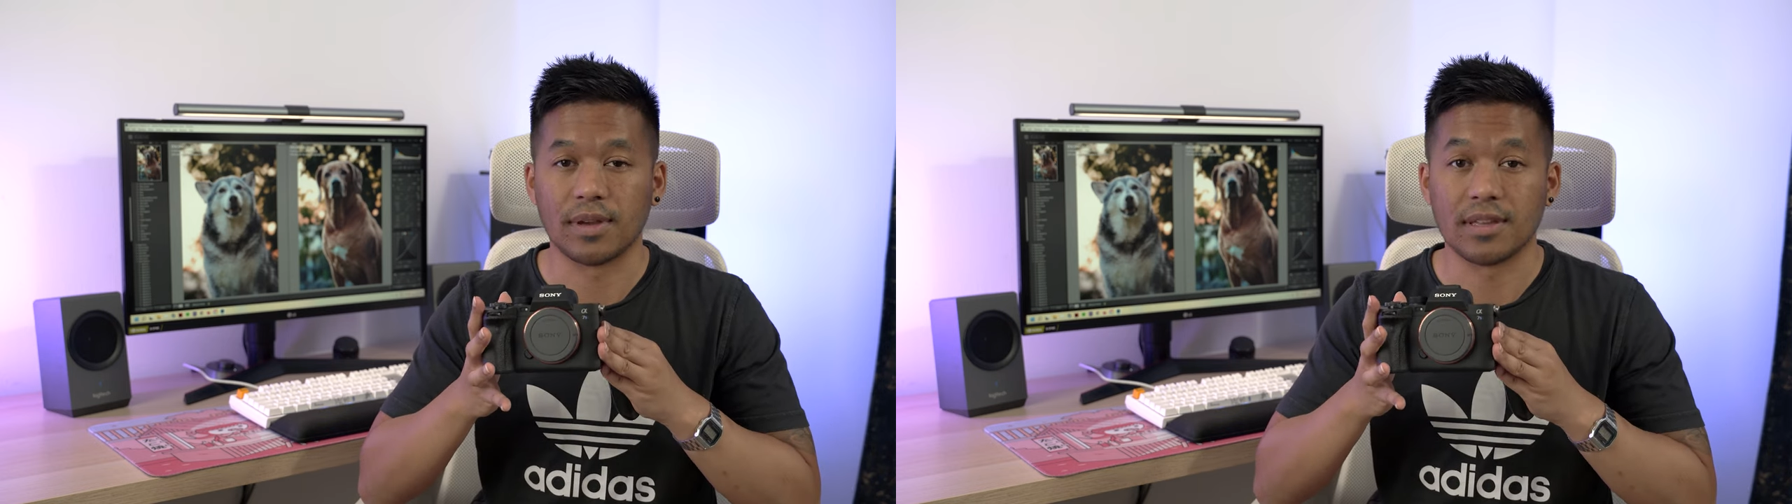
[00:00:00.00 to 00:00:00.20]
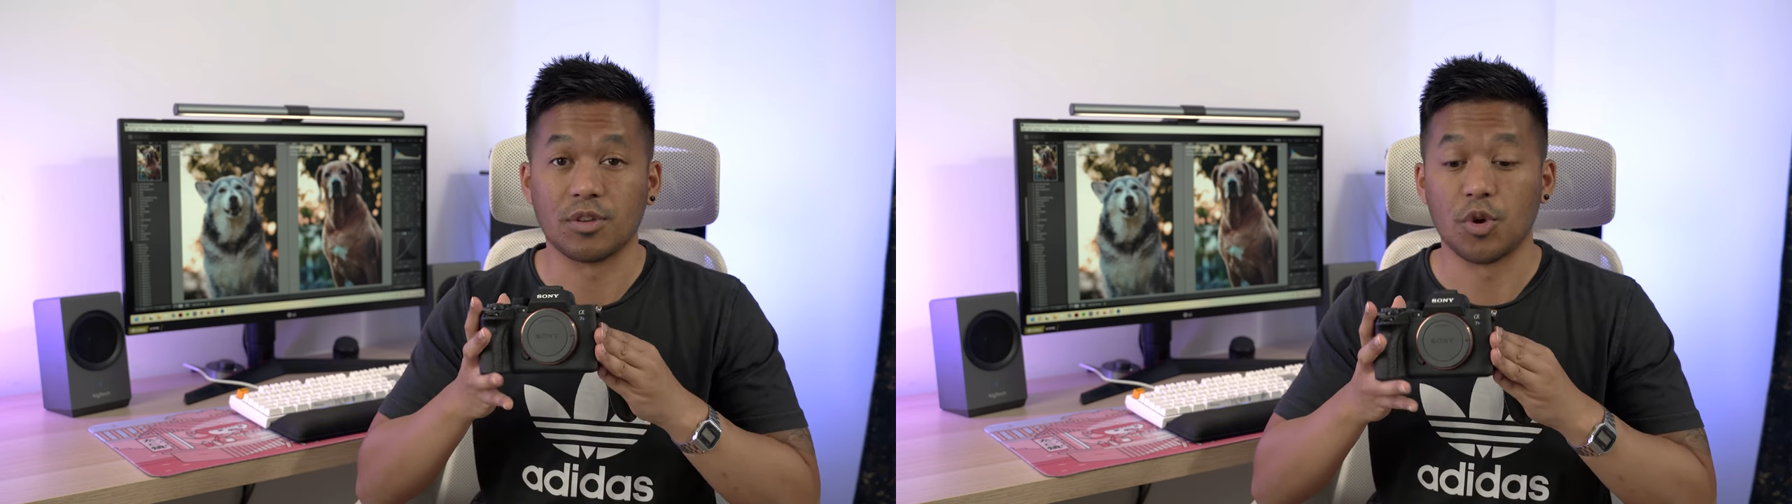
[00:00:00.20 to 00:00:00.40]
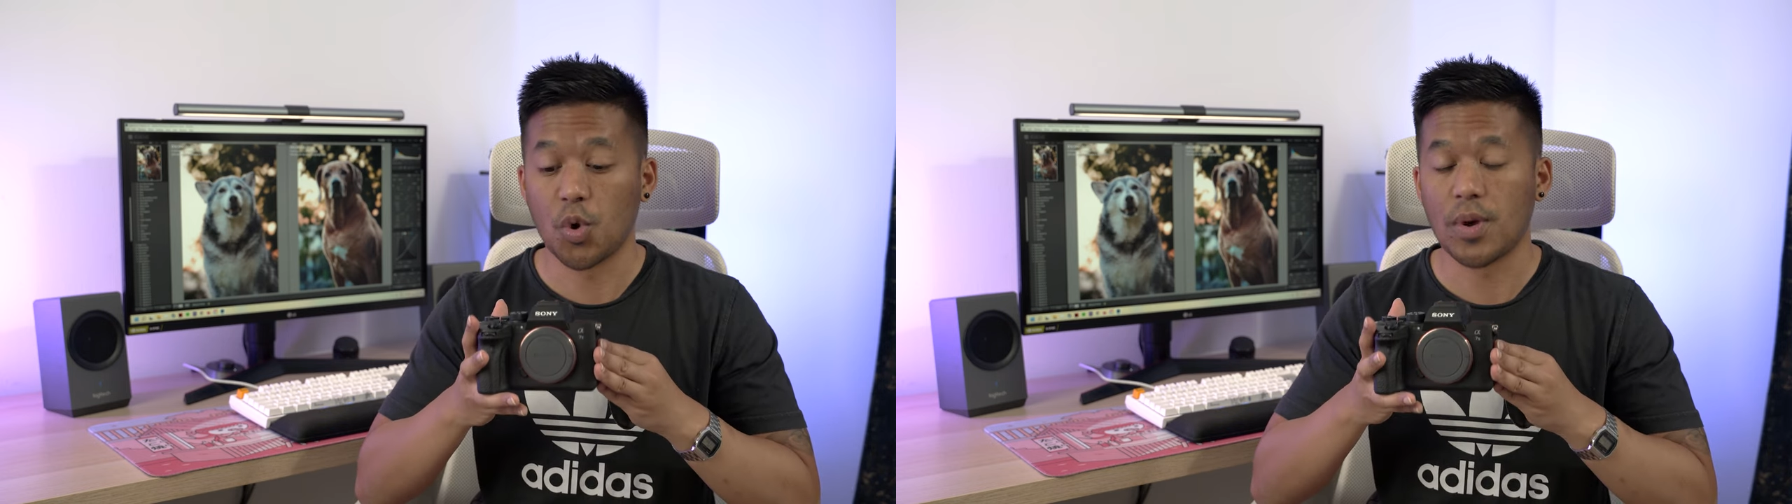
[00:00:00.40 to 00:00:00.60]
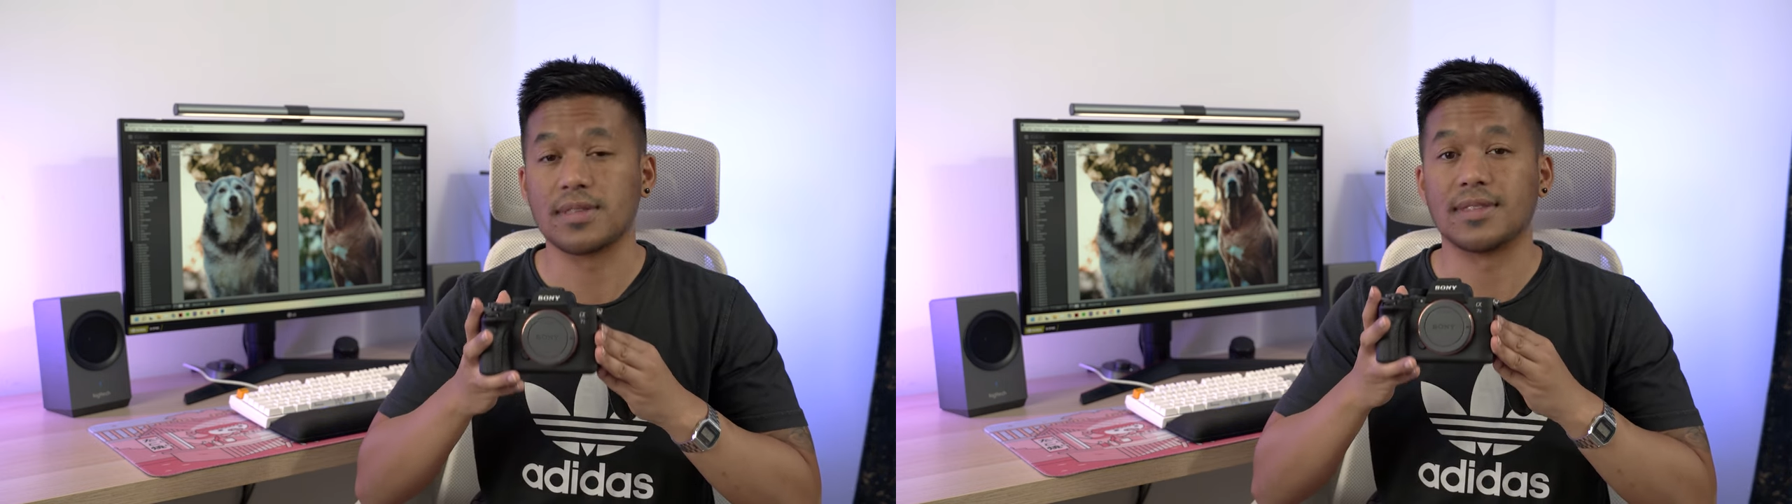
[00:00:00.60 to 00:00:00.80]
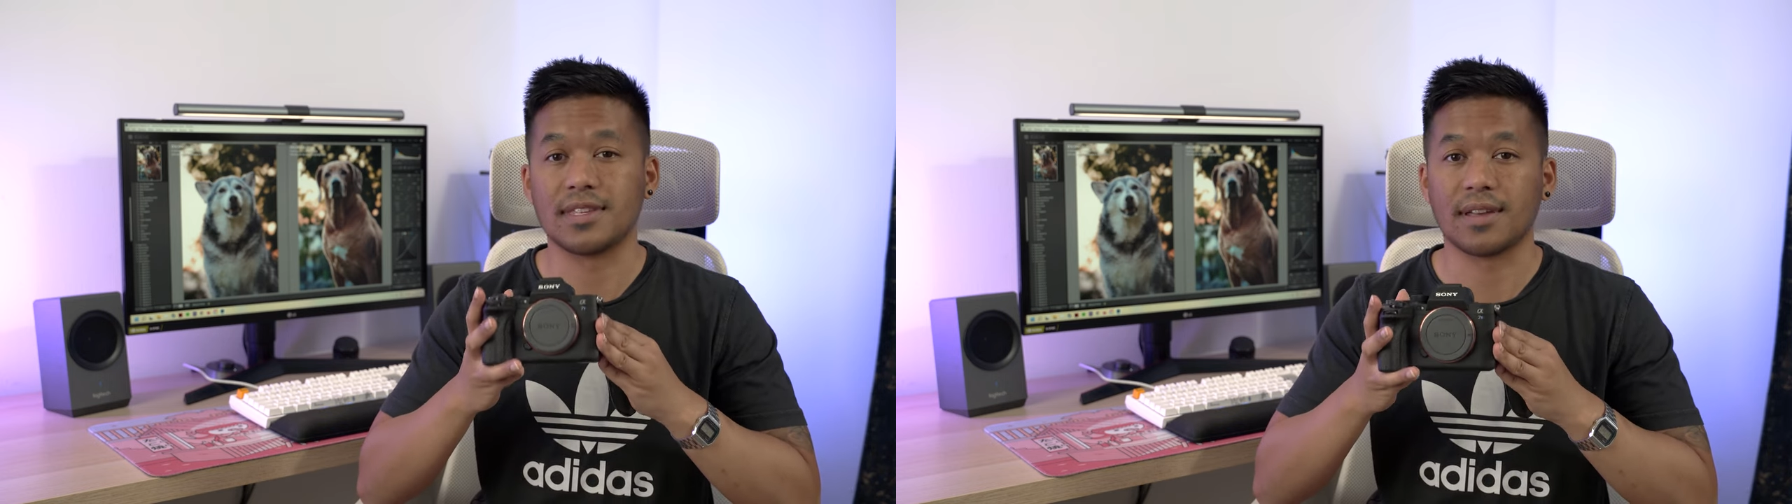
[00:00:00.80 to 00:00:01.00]
It's who
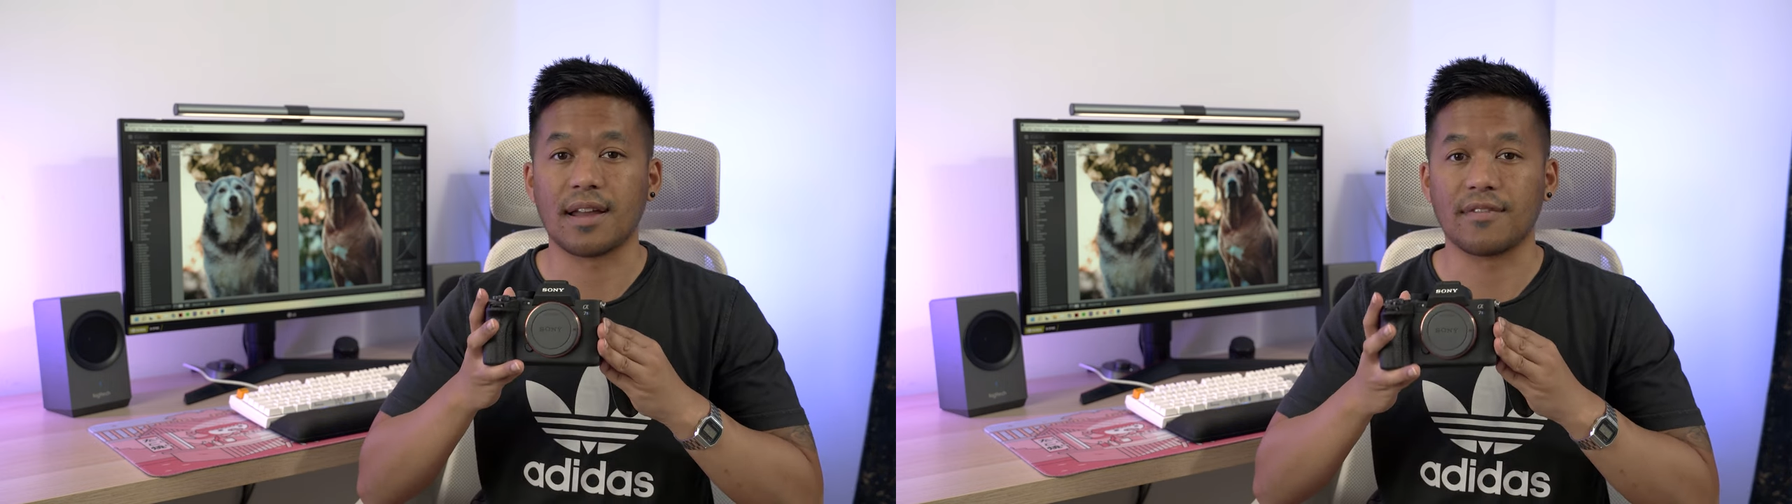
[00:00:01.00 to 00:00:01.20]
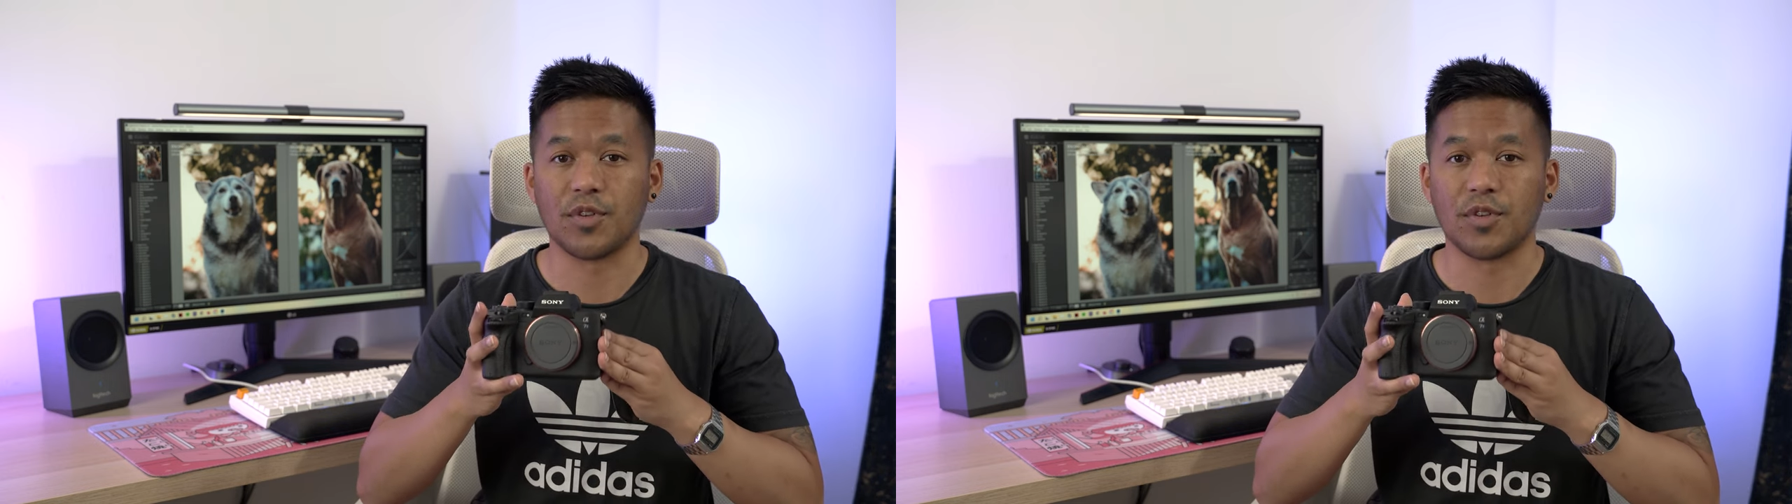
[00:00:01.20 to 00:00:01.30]
it's designed